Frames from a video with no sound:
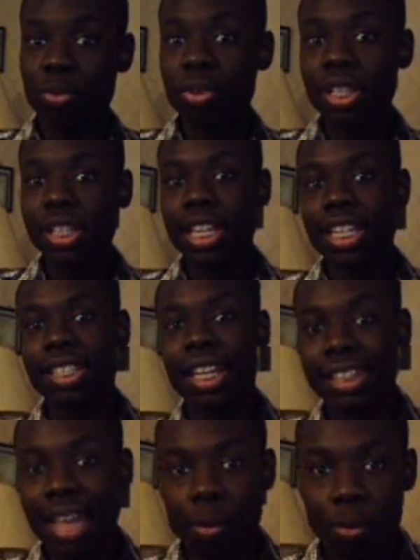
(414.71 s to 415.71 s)
But really,
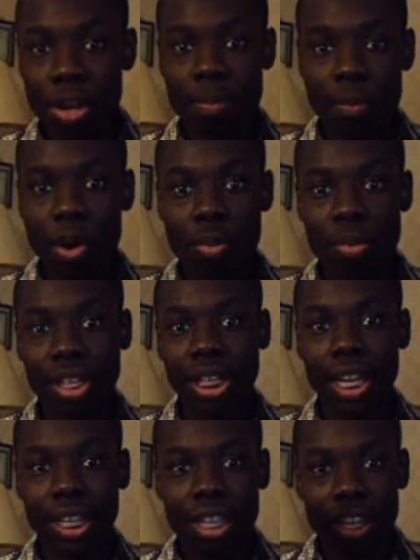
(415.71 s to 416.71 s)
it's like that one
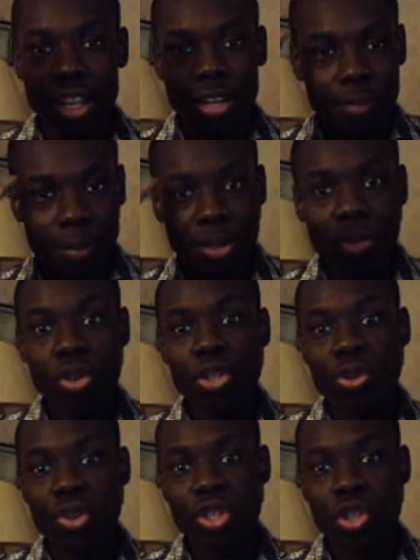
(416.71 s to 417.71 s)
moment, like, from the
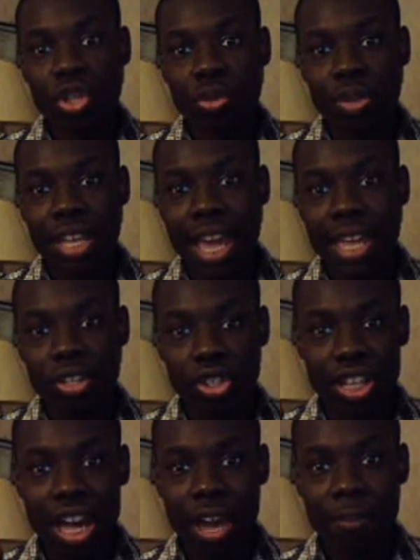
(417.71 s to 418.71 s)
original series when they had
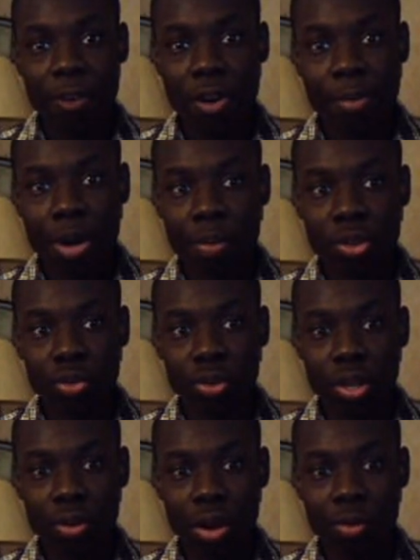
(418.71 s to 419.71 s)
those Skyfall
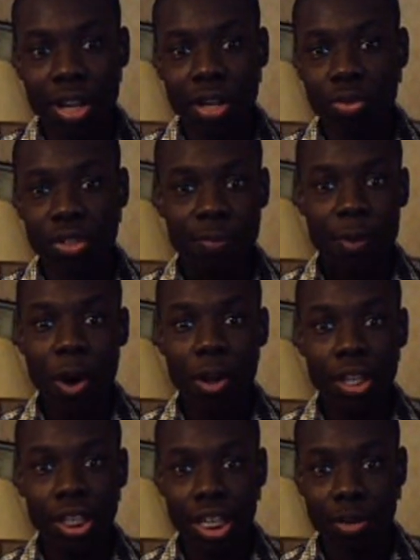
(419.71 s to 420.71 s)
moments where Eureka was
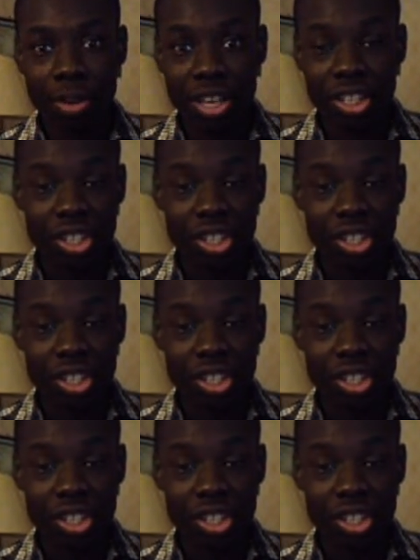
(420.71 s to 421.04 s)
falling and then